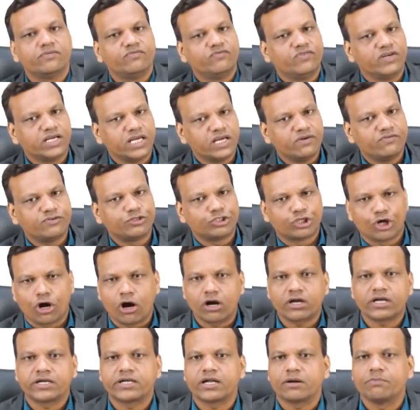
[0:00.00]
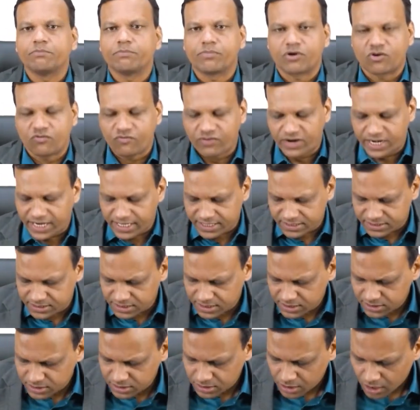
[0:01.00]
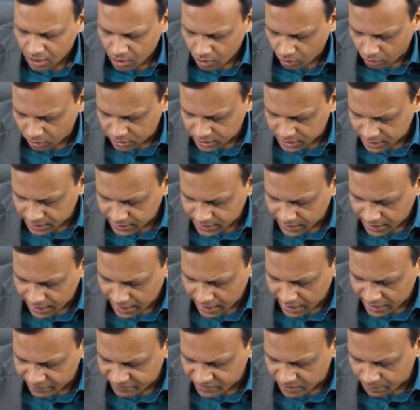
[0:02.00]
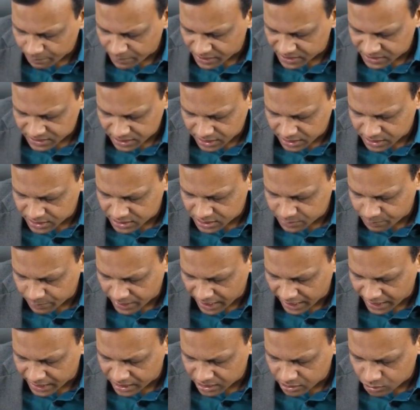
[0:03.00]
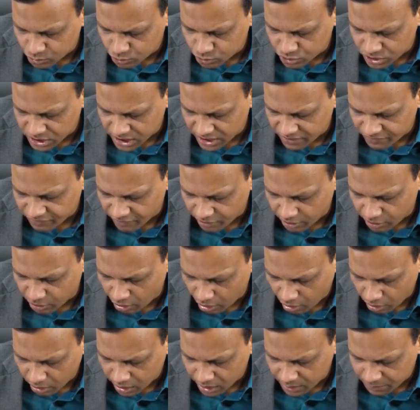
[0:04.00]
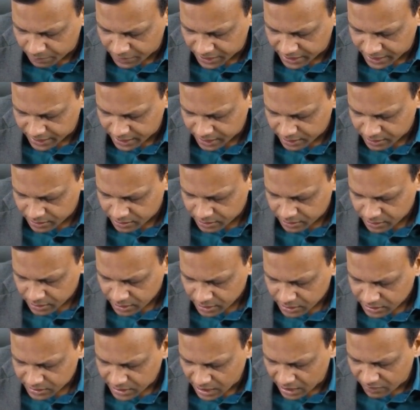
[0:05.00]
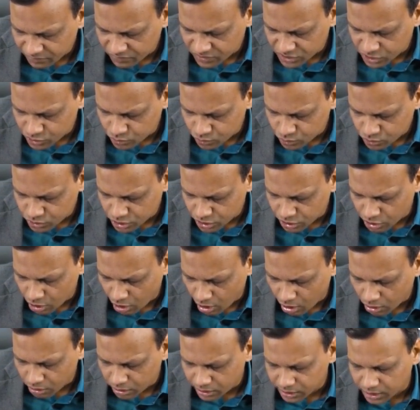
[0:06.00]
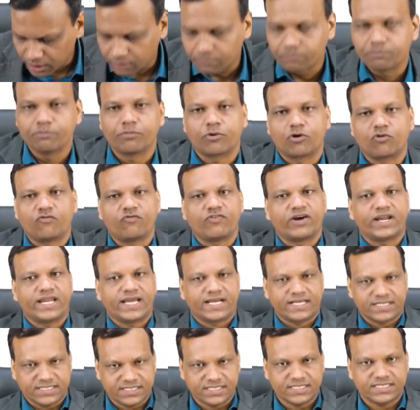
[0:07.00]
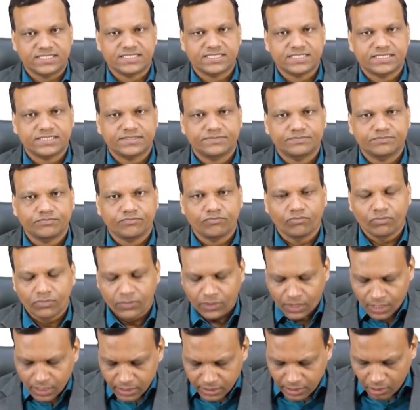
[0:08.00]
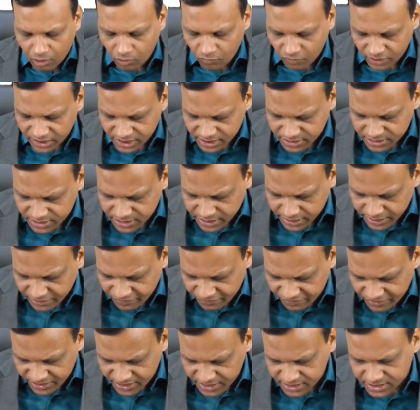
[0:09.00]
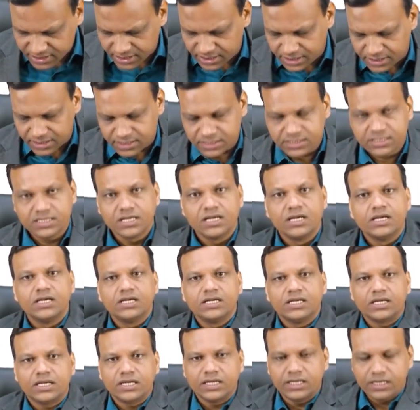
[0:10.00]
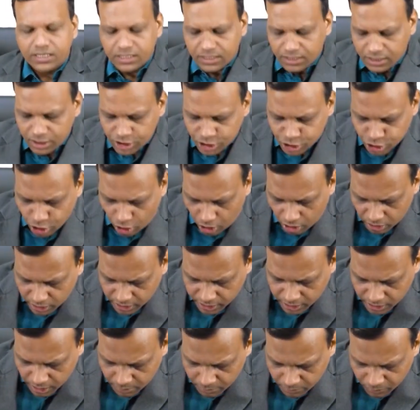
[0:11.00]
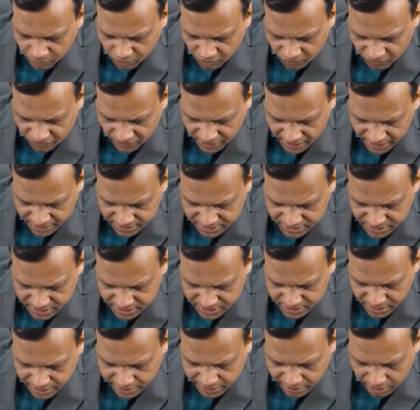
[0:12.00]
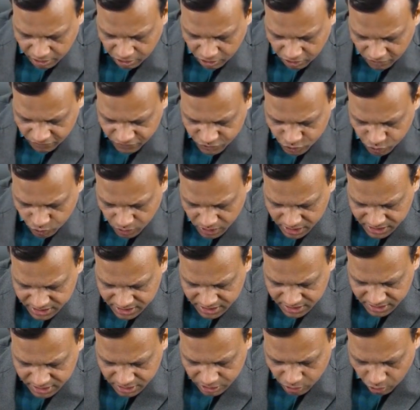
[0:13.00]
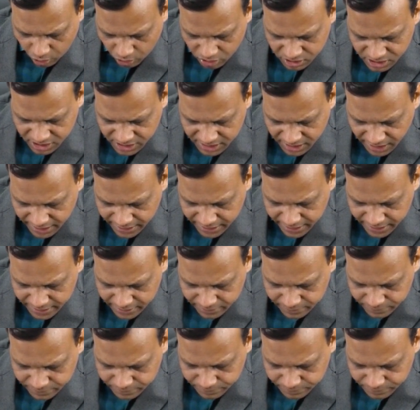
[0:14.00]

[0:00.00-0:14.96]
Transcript: we give short term prophylaxis. On the other hand, if the person is planning to stay for longer period, then we use long term prophylaxis. Now, what is the difference is, in short term prophylaxis, the drug of choice is a doxycycline.